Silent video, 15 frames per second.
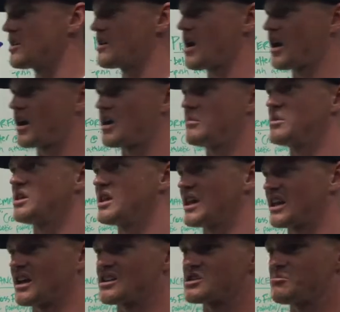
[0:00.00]
they're not going to be
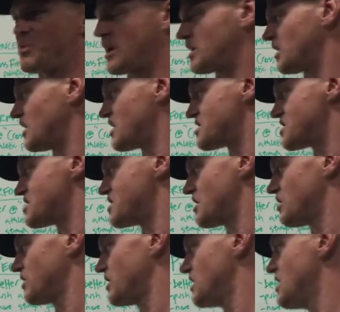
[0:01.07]
like expected
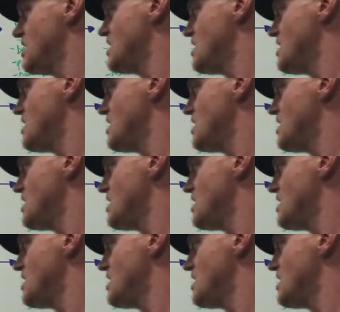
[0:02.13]
necessarily.